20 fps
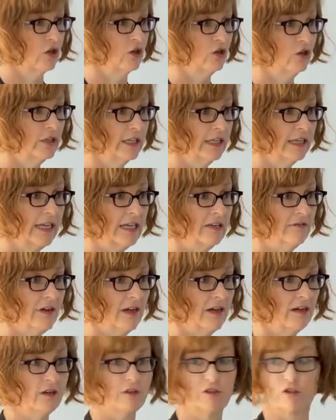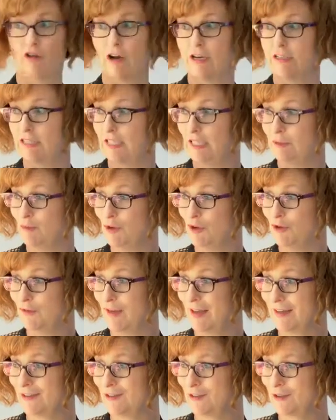Unilever, it's great to hear
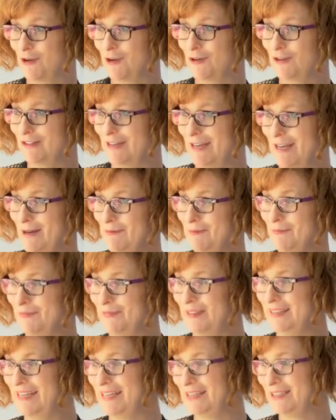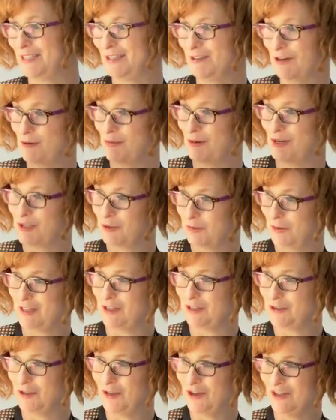Mervac's gone net zero by
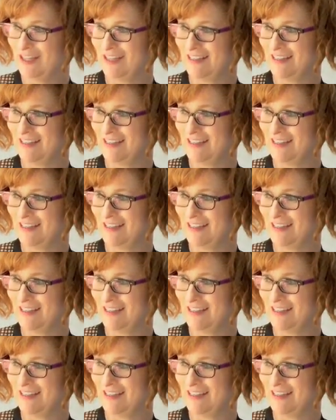2030.